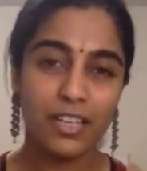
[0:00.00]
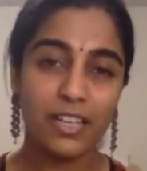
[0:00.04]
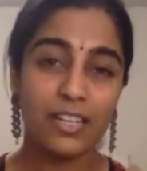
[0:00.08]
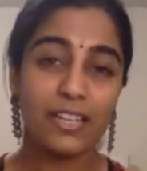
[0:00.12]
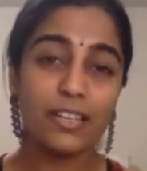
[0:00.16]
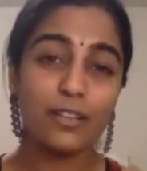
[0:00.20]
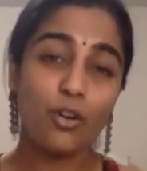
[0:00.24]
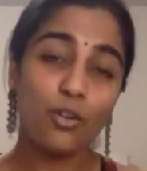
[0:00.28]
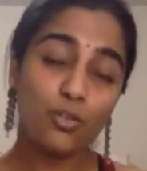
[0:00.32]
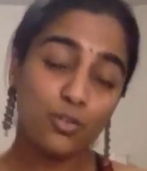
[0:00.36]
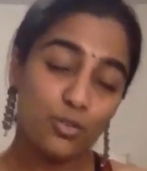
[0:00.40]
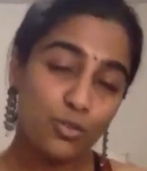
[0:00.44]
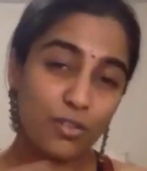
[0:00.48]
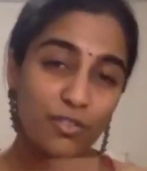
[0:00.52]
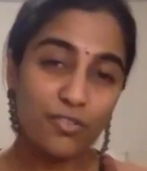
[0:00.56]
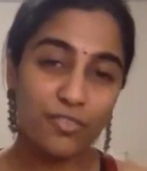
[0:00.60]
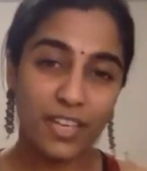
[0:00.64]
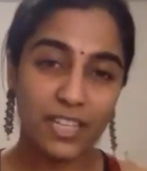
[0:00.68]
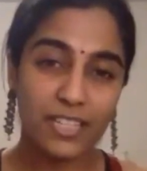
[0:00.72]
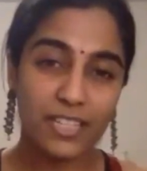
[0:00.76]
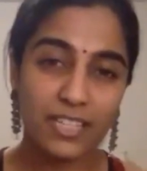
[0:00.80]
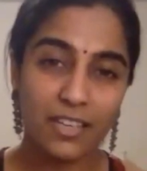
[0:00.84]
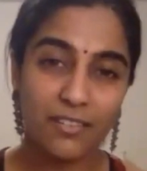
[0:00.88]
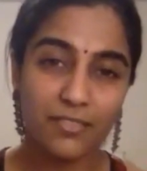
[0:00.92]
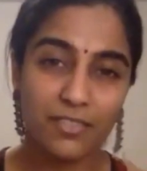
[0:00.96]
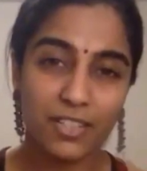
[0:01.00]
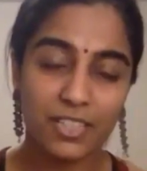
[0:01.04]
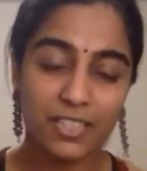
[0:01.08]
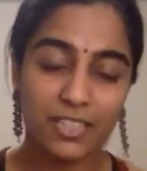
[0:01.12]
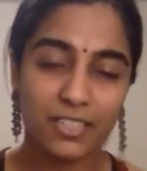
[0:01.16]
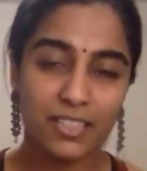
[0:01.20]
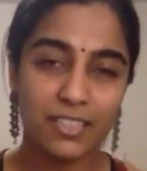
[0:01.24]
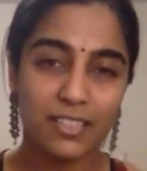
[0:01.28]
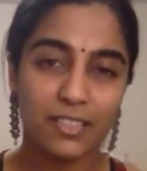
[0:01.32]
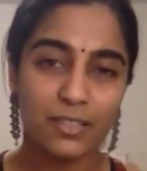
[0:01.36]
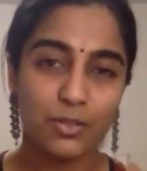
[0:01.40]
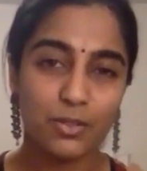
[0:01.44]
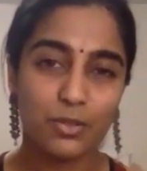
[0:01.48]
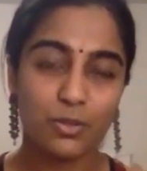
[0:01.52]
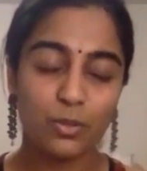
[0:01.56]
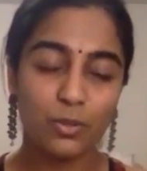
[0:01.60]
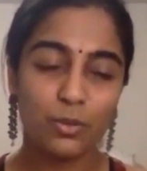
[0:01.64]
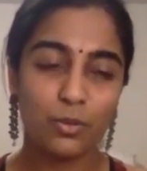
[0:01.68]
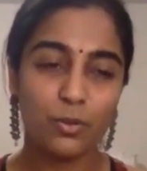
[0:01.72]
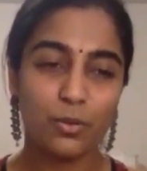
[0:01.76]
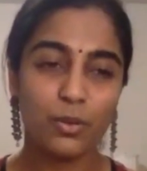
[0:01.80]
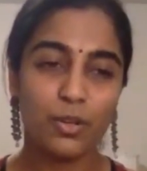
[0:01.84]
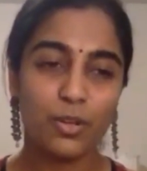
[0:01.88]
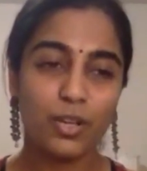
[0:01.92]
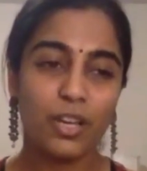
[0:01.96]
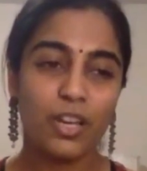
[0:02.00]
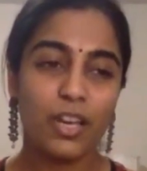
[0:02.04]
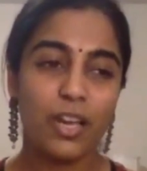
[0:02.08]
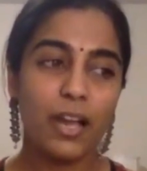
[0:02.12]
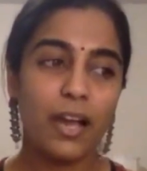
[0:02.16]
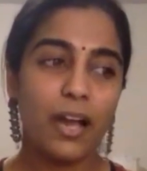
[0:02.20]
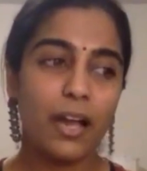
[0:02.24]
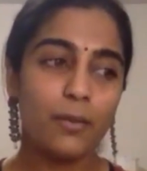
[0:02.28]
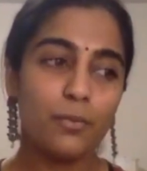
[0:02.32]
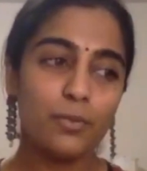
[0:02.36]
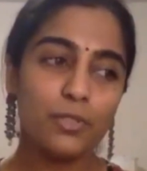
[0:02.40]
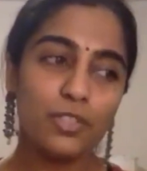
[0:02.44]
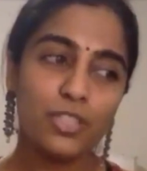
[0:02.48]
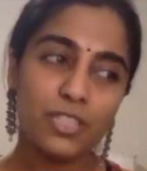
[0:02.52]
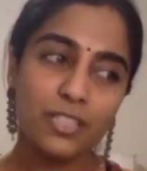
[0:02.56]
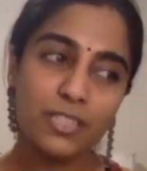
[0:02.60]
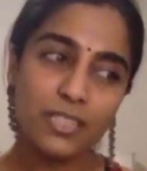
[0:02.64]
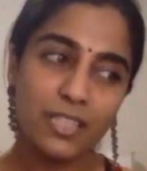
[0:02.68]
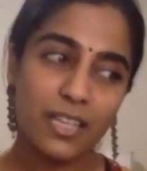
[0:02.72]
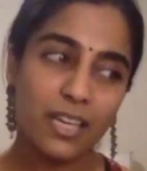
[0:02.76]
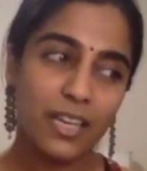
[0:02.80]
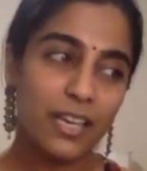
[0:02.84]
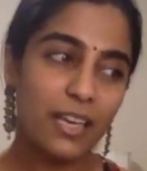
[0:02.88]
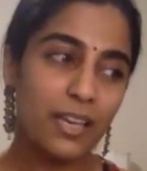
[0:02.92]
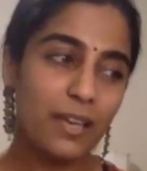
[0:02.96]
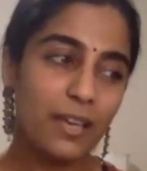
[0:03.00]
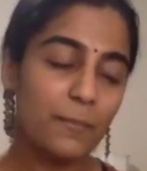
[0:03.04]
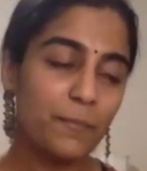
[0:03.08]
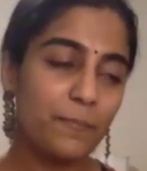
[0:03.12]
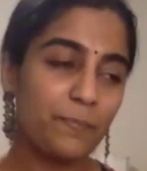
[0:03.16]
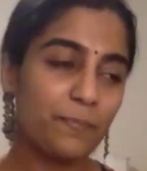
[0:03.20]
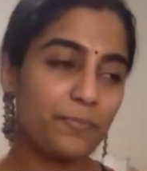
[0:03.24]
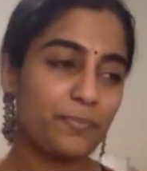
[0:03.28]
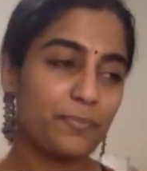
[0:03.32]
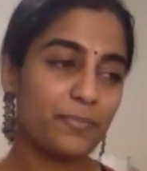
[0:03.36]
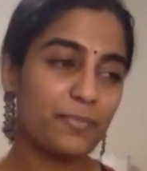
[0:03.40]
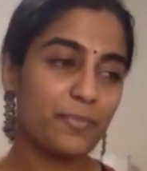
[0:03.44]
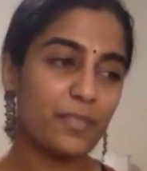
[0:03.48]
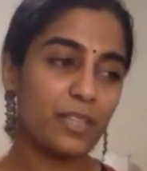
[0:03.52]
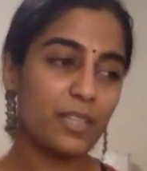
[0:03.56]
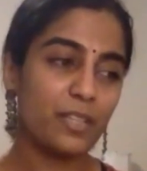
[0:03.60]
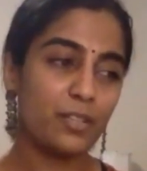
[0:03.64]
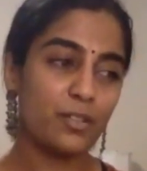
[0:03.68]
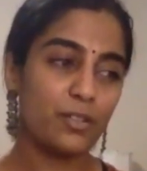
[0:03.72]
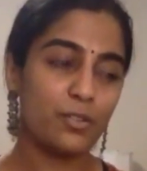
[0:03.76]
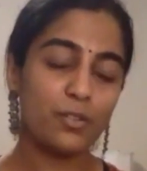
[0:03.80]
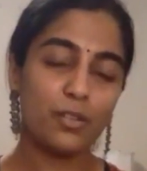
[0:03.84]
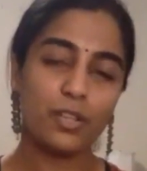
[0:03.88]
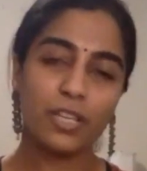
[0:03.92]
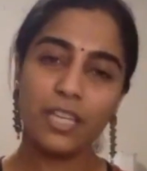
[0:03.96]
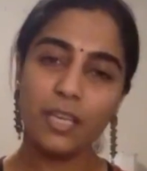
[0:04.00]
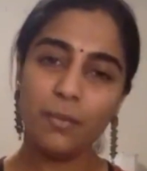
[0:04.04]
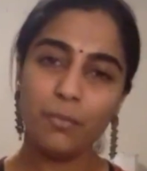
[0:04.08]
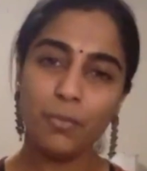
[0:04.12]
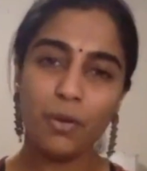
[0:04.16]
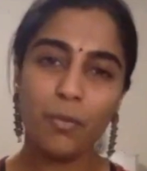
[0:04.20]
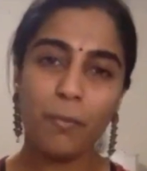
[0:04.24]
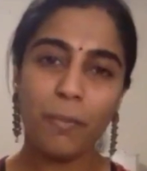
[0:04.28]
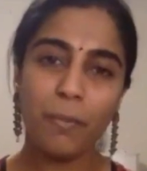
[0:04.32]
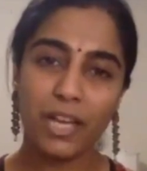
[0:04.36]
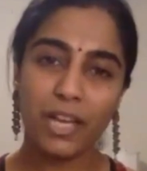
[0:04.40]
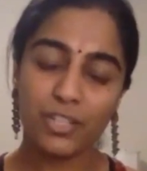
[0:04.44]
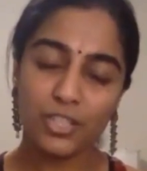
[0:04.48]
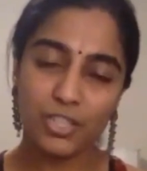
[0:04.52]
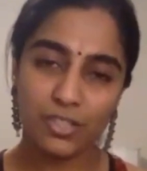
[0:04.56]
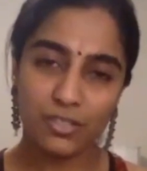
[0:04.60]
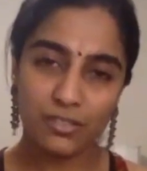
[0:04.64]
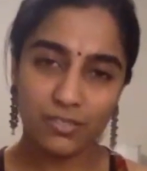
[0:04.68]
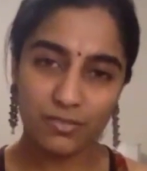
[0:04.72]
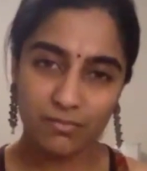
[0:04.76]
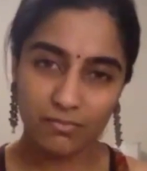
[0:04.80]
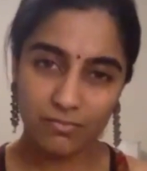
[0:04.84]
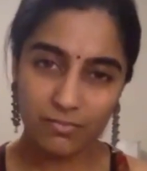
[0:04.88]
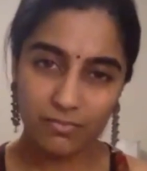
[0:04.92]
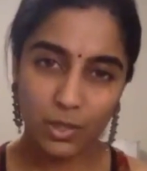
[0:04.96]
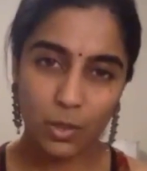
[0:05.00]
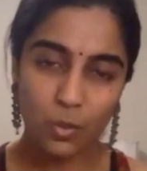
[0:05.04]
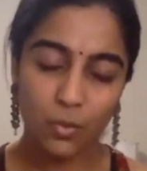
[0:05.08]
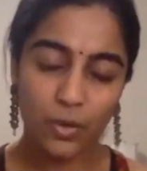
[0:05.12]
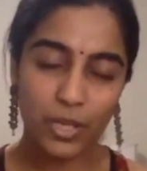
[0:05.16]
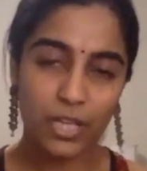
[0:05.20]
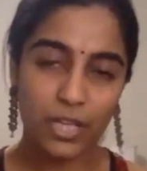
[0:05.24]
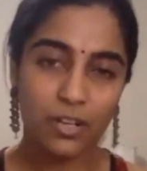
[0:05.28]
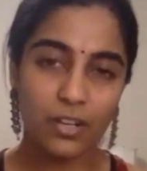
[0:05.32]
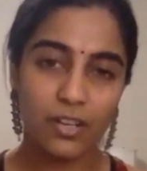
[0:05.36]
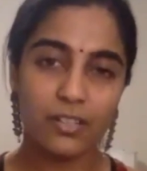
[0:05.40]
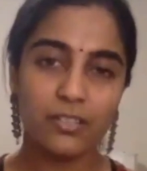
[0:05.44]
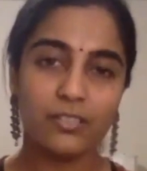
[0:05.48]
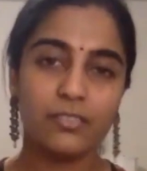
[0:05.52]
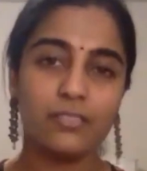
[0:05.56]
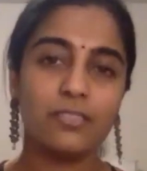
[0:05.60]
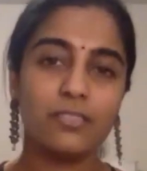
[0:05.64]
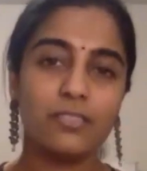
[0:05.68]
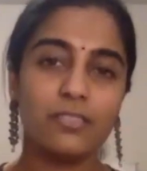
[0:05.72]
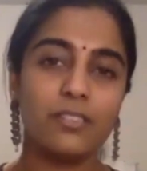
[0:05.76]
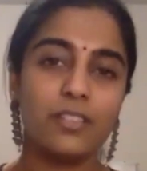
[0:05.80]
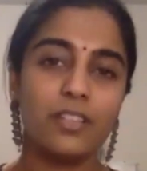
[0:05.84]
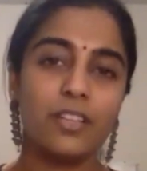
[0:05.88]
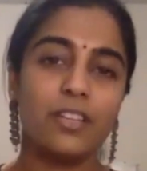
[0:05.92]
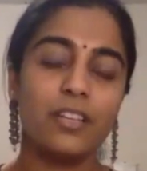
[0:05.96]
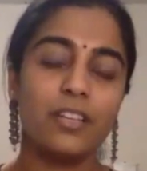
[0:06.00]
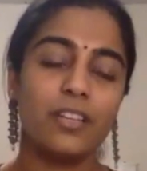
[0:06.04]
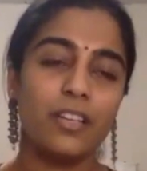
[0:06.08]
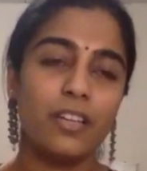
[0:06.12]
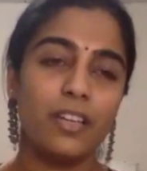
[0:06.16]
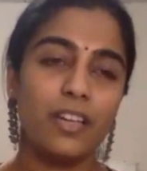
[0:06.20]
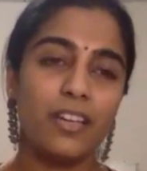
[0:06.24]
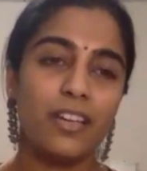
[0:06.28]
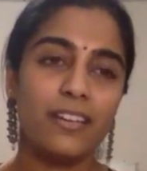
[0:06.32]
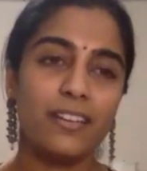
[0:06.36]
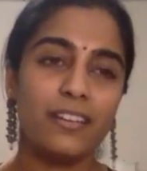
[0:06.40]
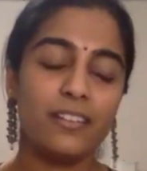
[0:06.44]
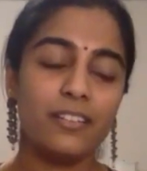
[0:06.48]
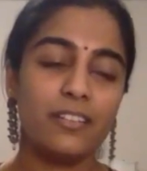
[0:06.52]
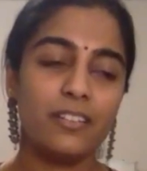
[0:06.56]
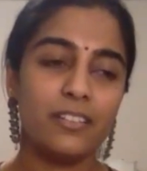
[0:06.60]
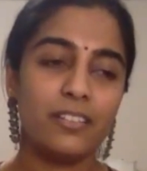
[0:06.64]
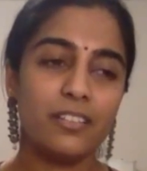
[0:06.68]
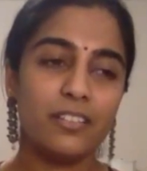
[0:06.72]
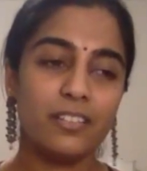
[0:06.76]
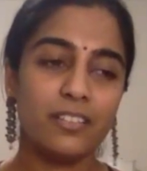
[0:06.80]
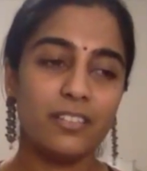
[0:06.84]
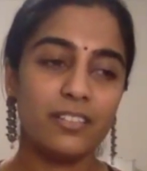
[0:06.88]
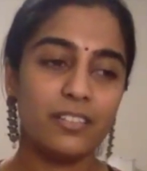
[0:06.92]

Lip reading: It also affects everything. So I would just say, keep your passion going on. And